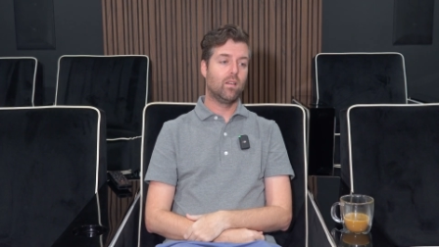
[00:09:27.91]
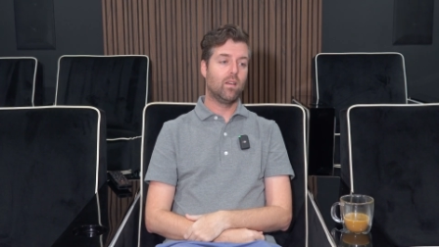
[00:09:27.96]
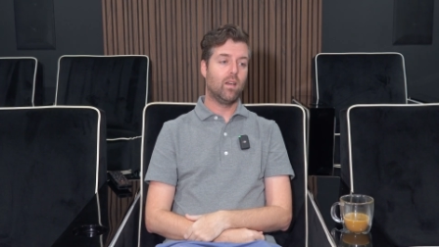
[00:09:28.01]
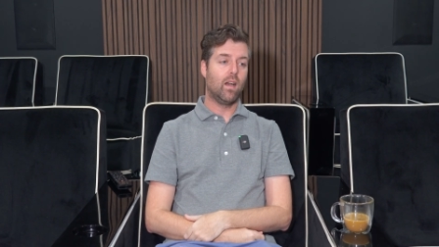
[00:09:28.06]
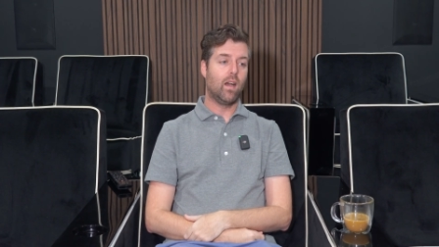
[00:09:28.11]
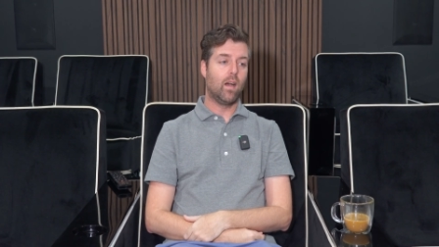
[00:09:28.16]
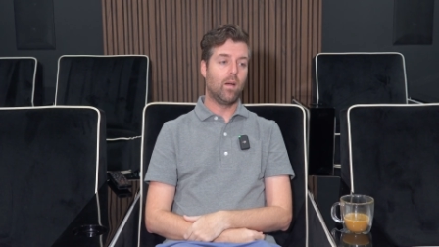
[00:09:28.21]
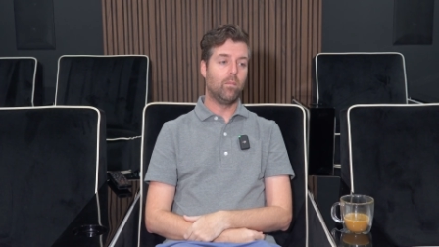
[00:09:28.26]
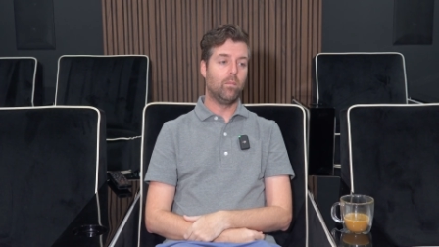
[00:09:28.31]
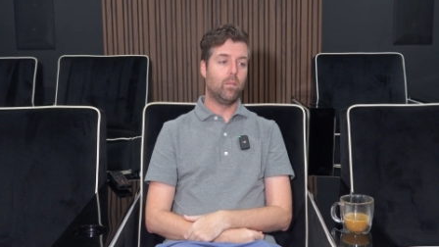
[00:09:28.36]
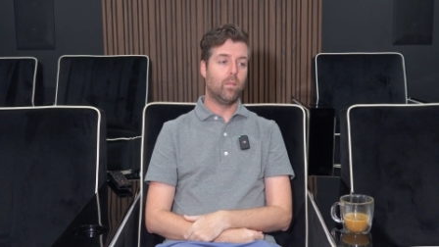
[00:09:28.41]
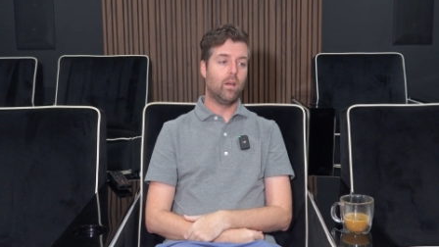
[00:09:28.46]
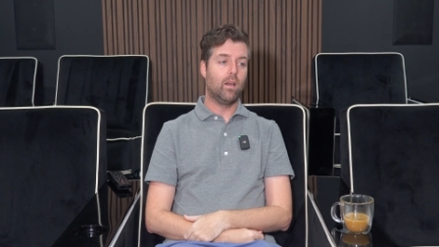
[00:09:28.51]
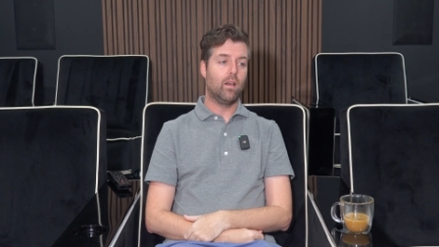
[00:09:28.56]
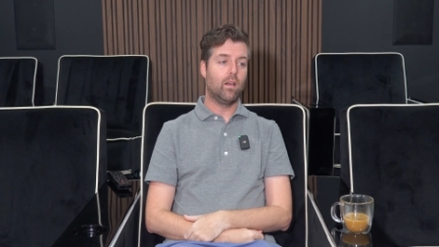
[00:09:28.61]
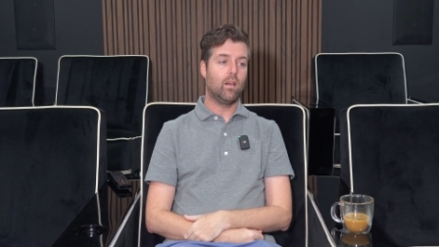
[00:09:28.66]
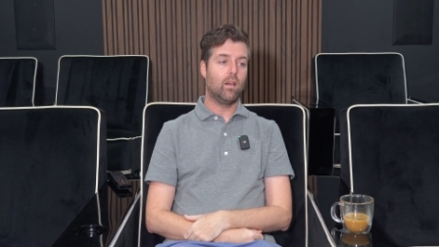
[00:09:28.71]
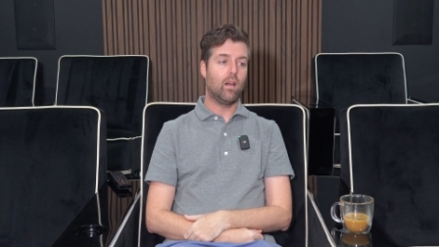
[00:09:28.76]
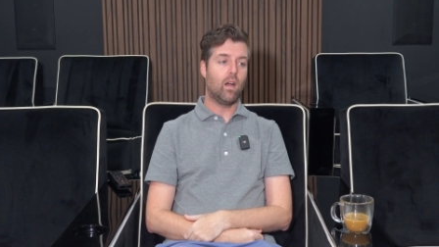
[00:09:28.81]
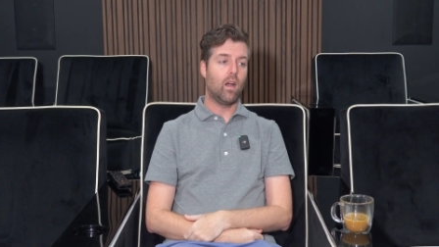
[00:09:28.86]
Um,
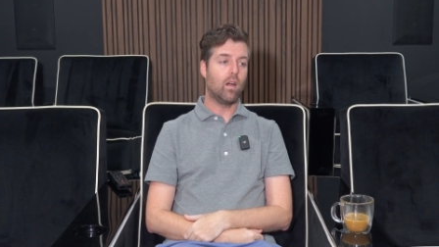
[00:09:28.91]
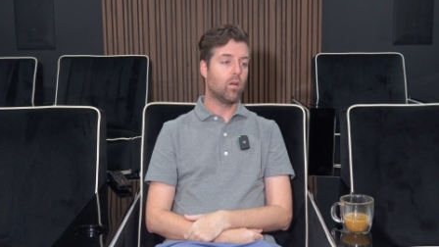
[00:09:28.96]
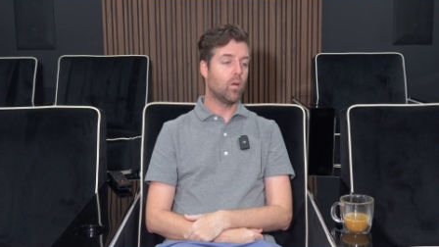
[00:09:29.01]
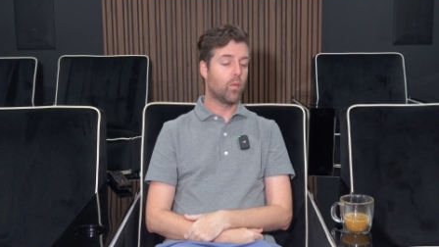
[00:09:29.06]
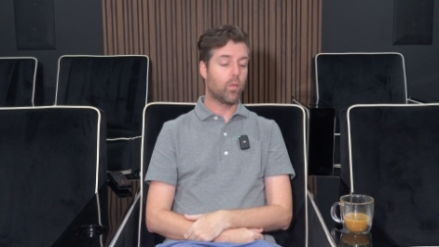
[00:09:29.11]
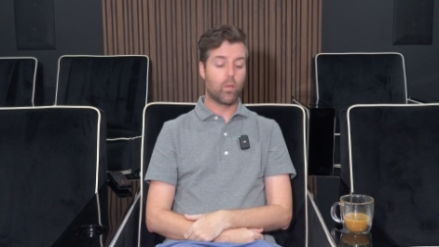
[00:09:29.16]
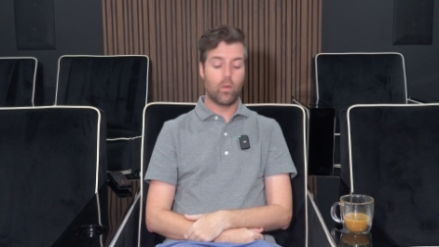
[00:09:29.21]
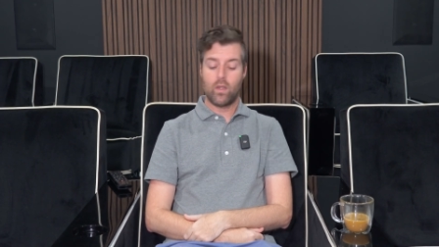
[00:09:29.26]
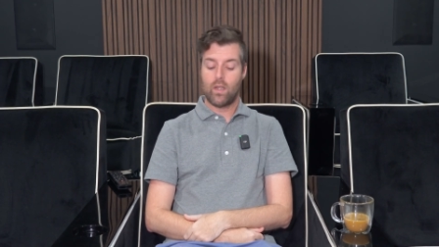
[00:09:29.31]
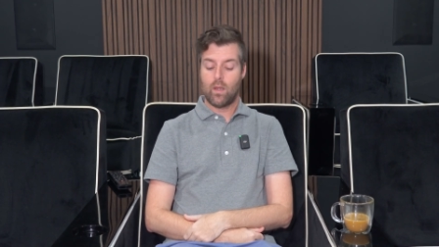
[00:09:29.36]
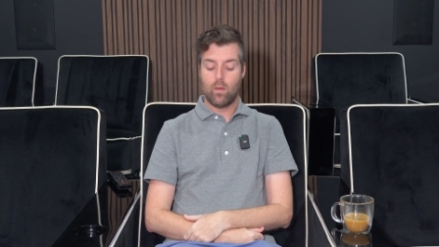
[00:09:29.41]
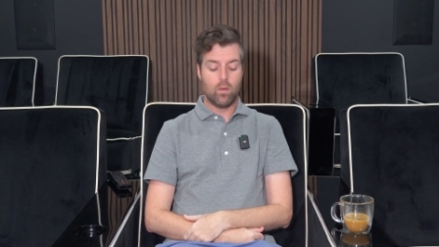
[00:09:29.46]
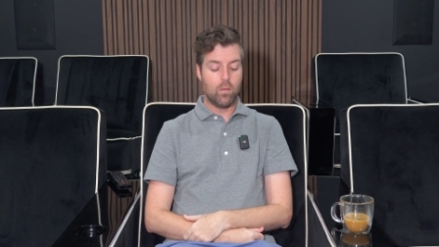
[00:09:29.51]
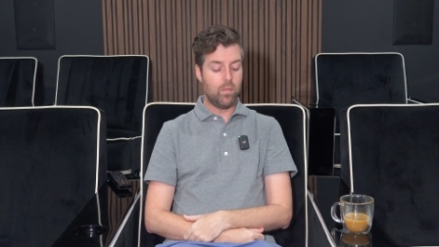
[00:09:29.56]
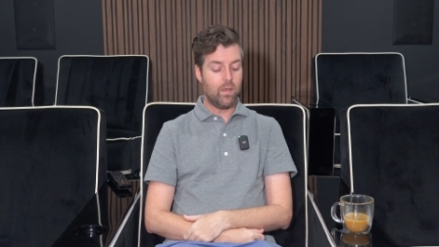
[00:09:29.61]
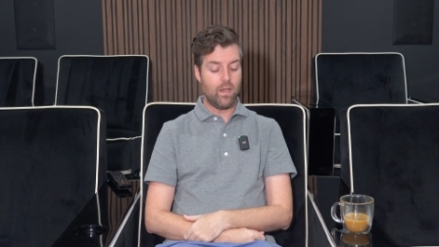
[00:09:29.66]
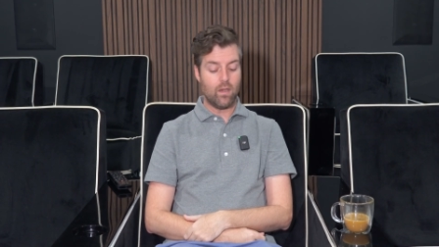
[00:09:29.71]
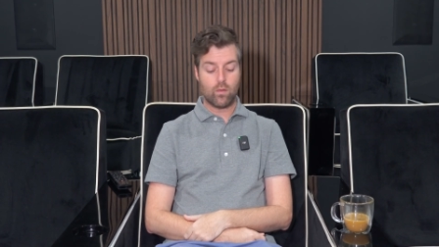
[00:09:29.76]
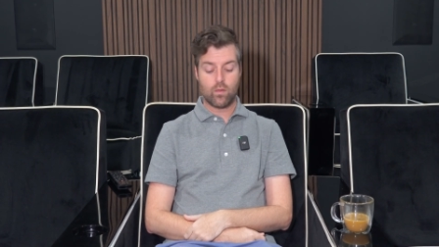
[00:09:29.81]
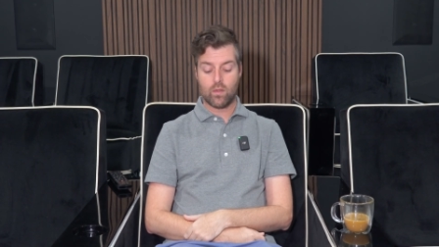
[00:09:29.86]
R O three D would
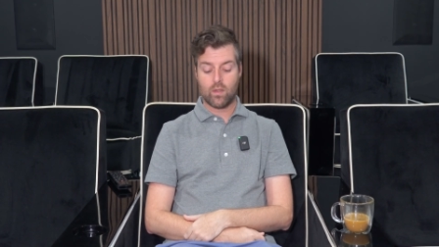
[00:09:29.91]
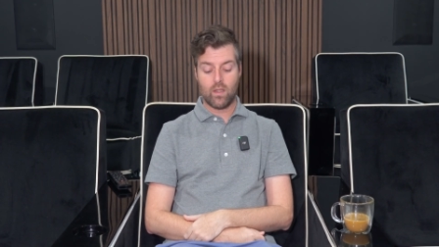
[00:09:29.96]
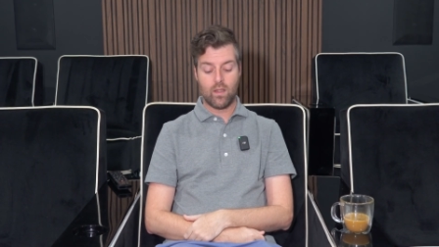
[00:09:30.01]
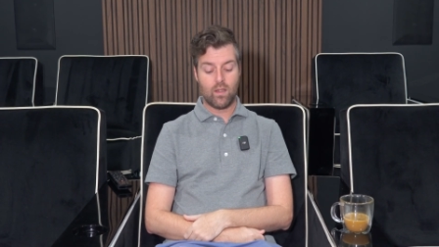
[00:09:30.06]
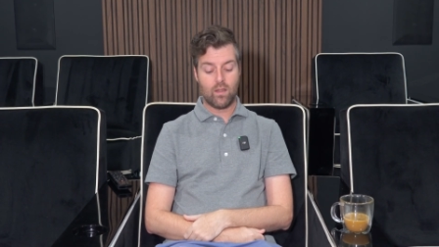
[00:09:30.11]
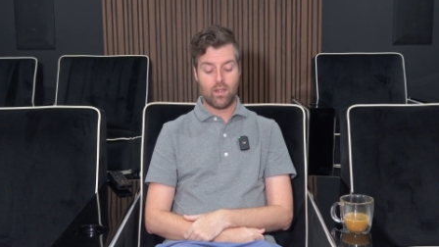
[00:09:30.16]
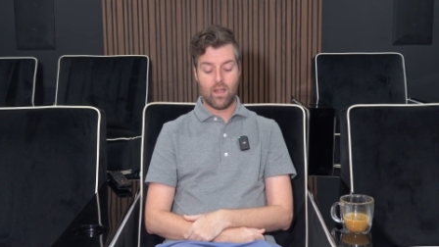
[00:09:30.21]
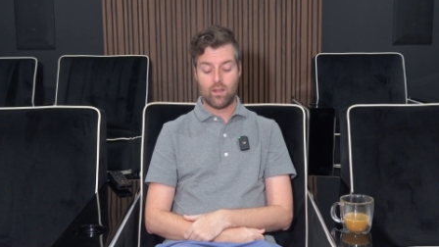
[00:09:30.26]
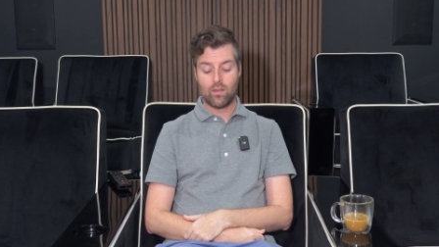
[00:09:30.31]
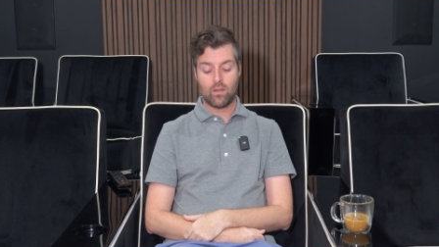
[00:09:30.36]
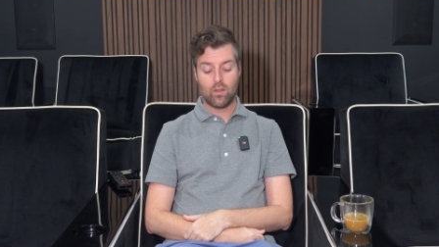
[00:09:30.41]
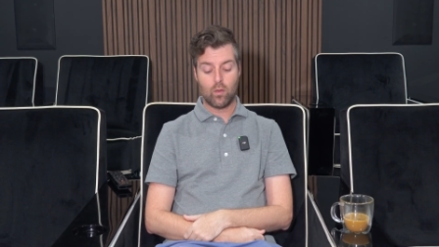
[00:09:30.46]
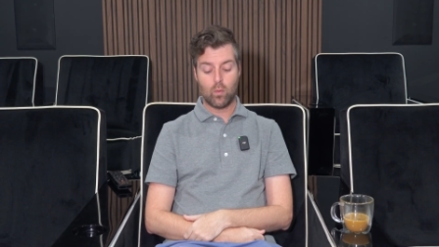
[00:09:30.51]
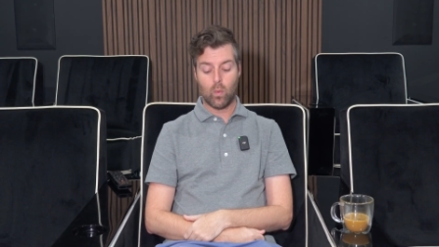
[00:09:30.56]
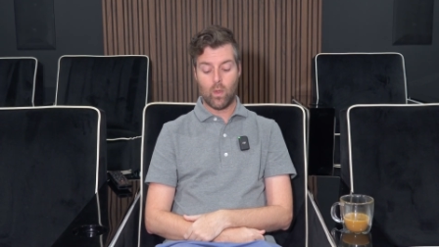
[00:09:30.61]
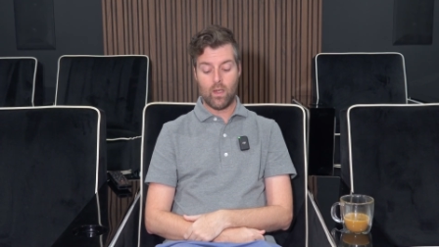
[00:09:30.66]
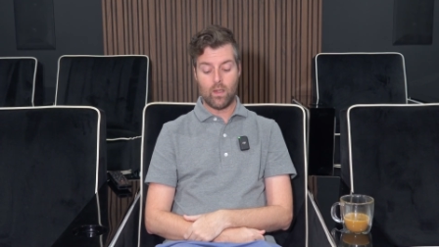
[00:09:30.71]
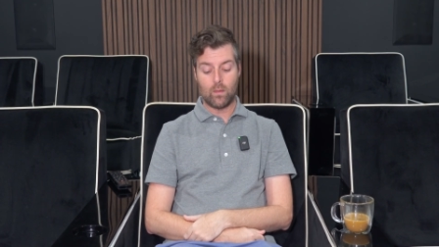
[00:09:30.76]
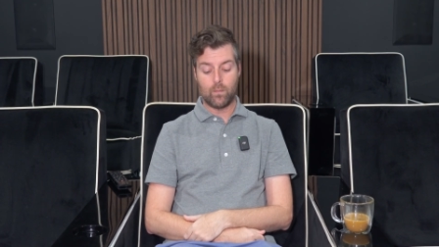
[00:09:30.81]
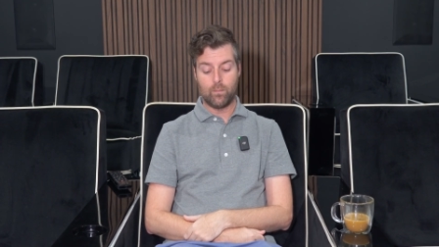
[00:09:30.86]
be interesting to test as
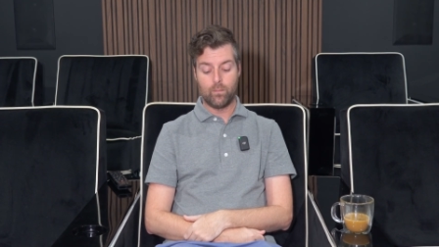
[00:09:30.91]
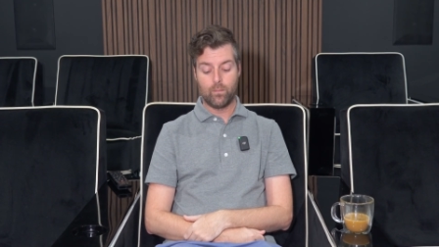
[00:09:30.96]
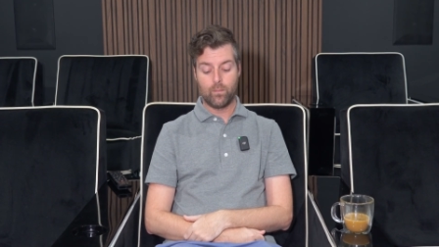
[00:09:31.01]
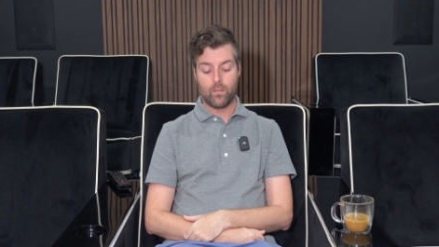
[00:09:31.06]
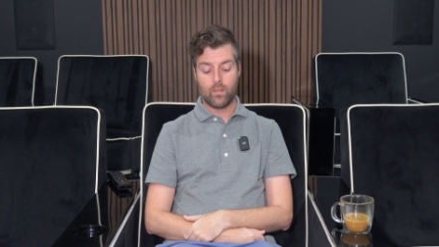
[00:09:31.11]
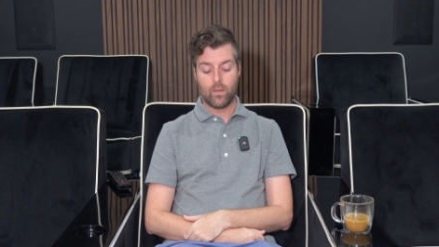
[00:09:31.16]
well.